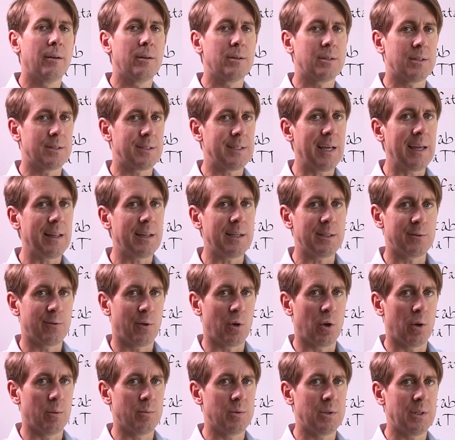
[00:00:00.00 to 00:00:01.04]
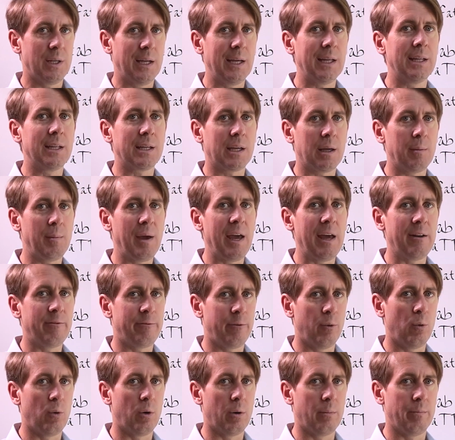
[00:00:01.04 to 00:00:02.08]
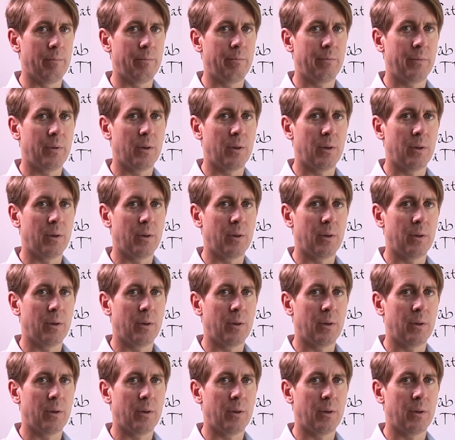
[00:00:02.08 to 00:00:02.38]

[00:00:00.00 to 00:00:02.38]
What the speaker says: these verbs in the command form.